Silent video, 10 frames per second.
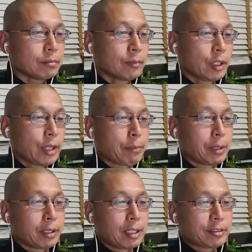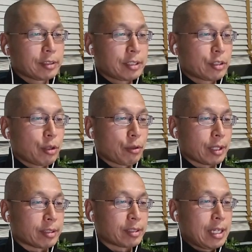Okay, but let's go through
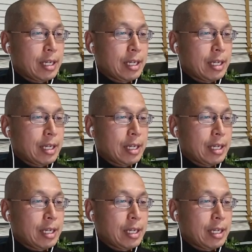this.